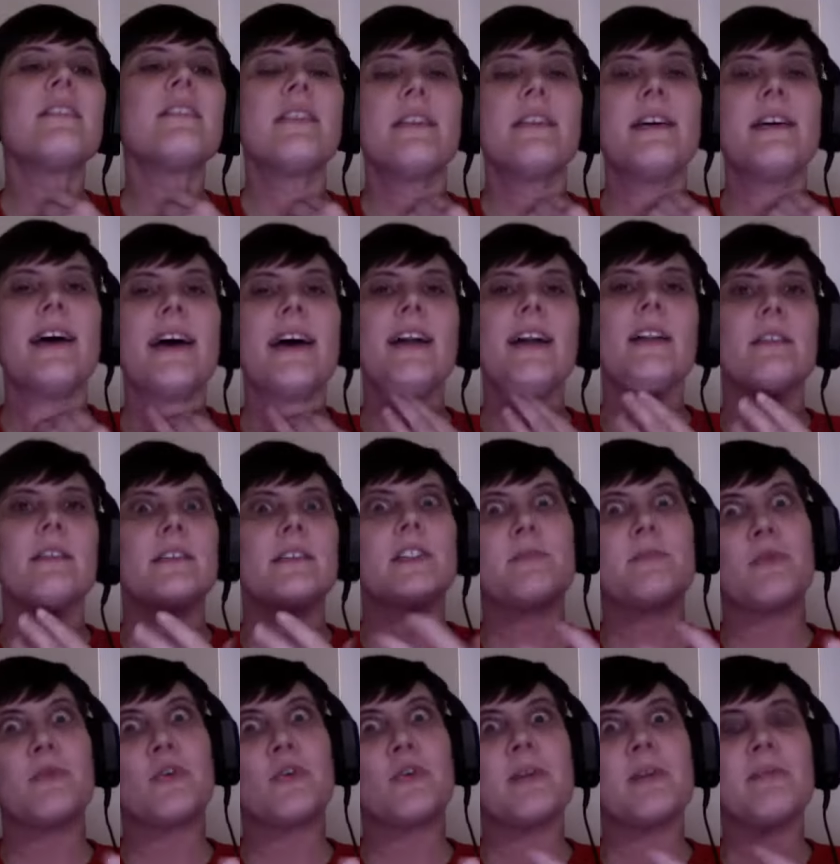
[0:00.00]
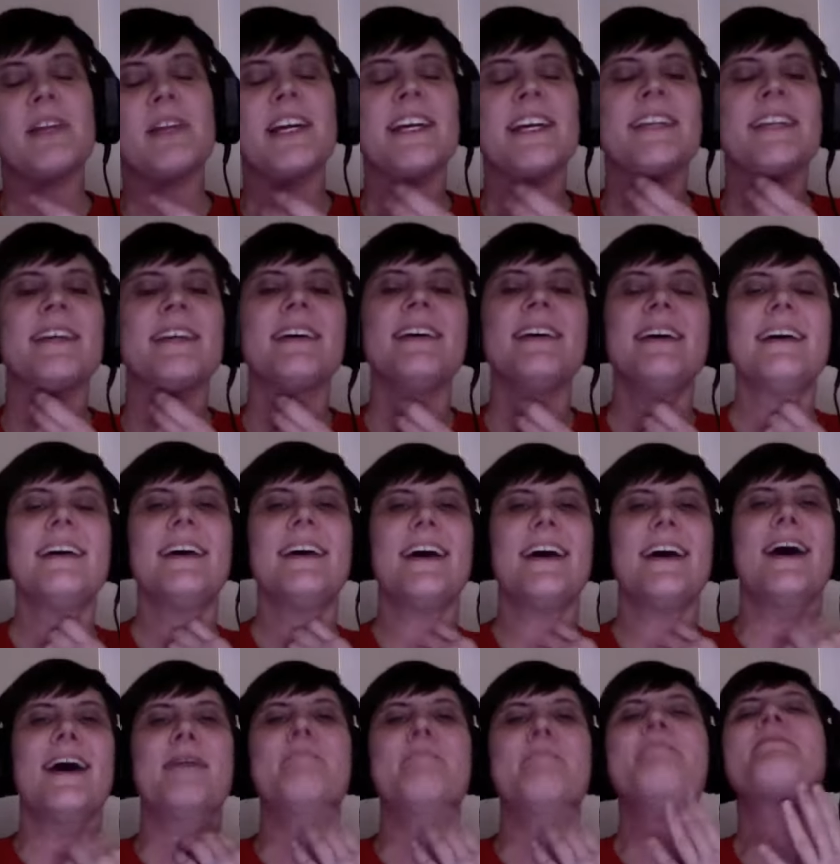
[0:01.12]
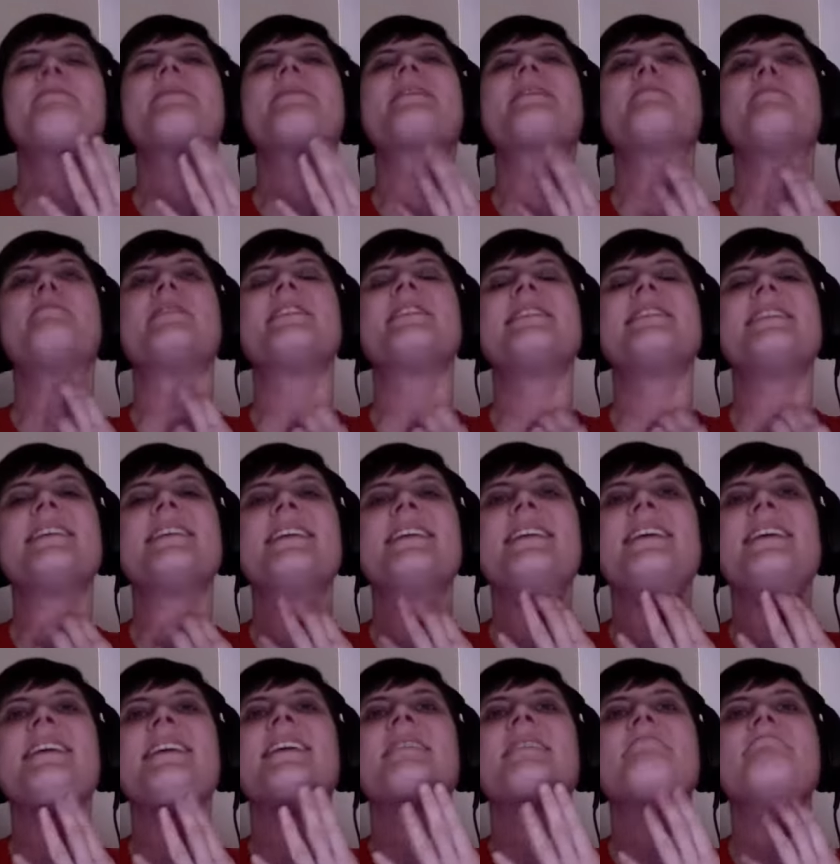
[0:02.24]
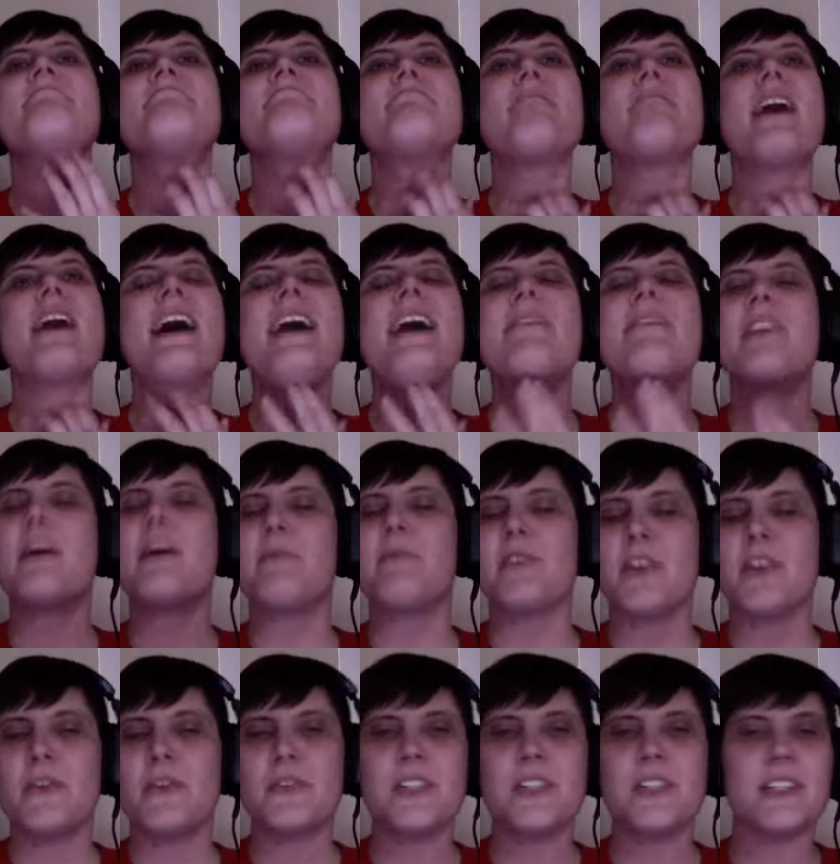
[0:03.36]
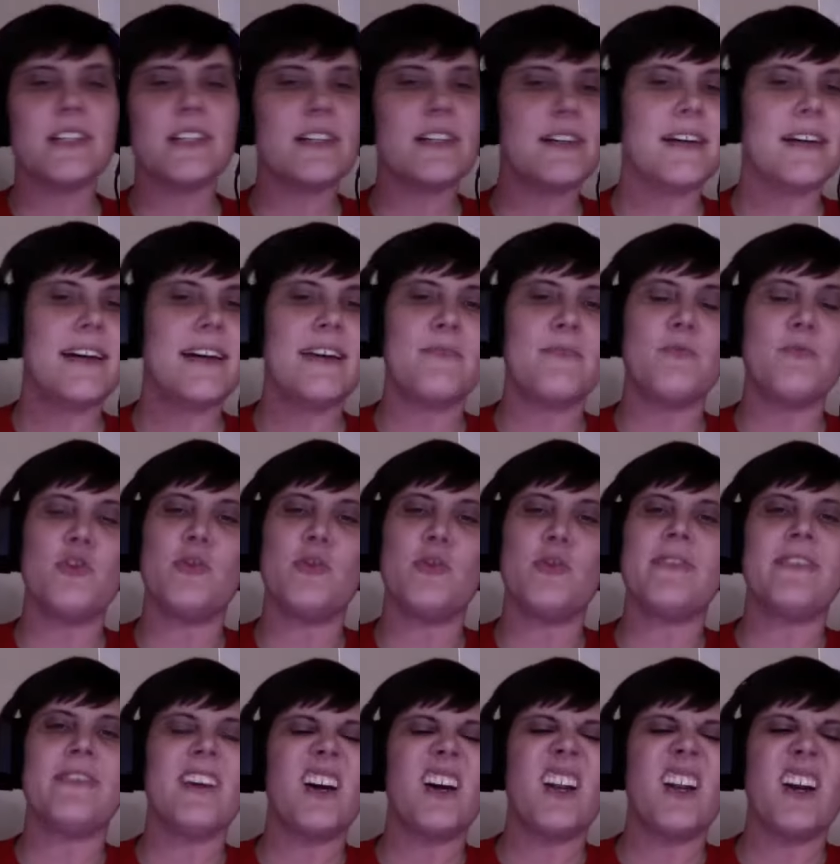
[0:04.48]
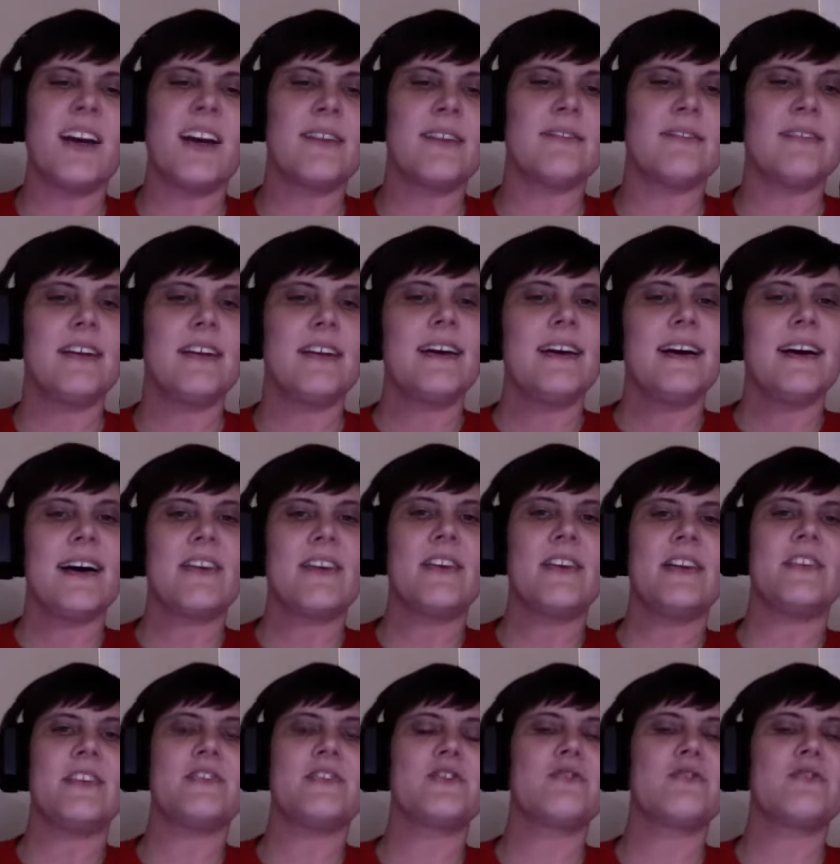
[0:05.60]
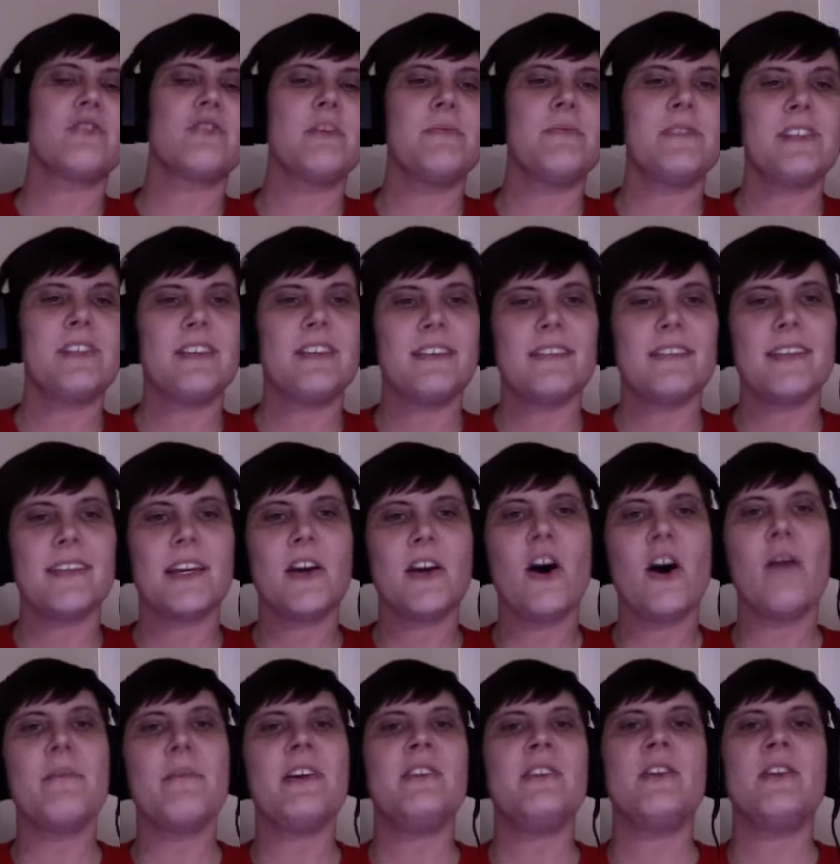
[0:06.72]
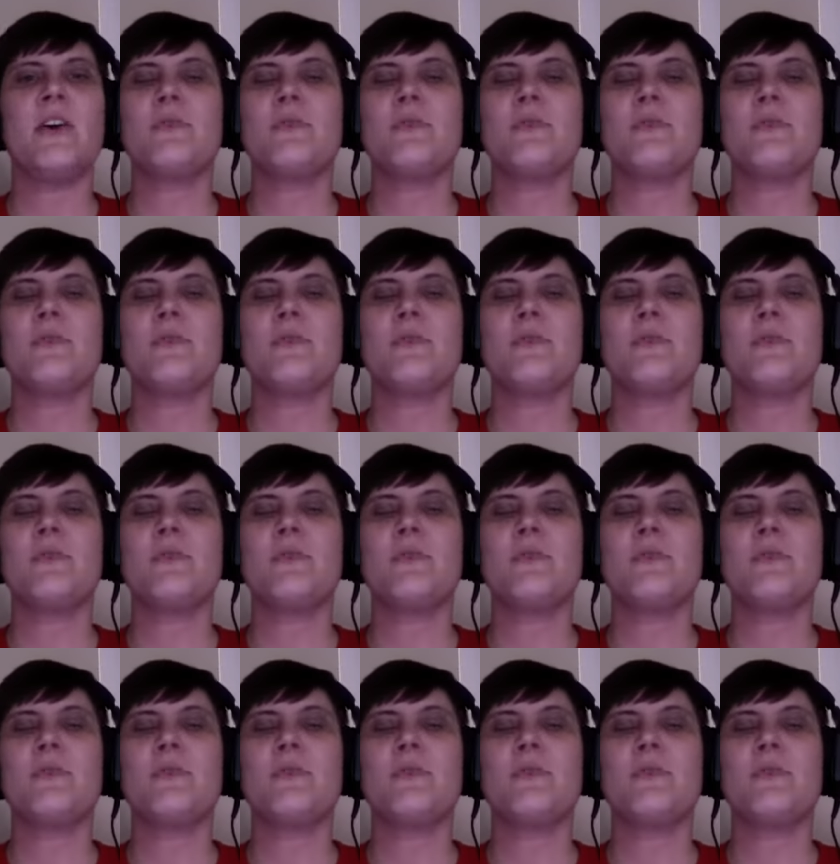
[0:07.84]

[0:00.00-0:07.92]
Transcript: Hell, it's poorly planned. But I have a couple notes here and we'll be fine. I don't need a script. They call me No